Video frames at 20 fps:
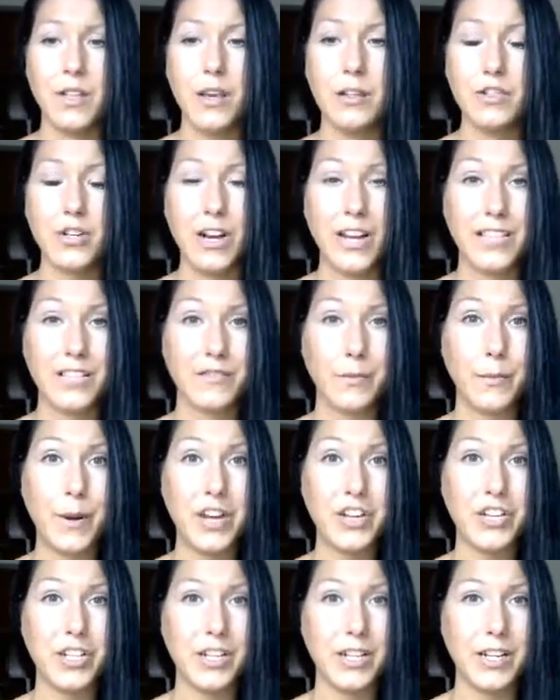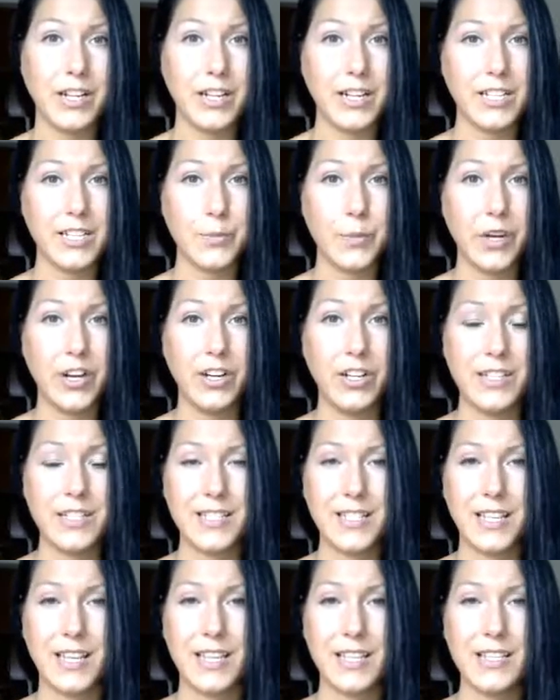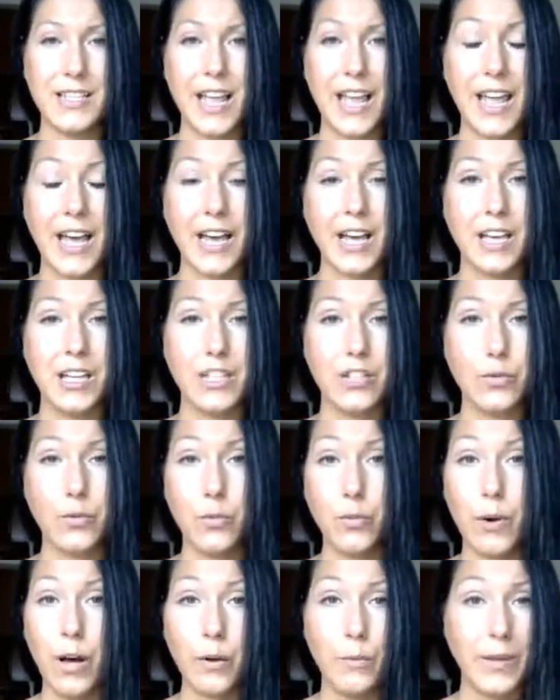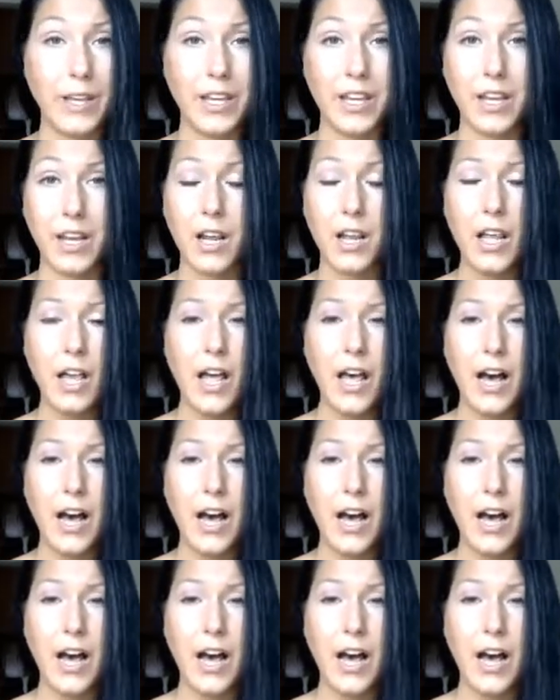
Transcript: transformation and experiences and well-being.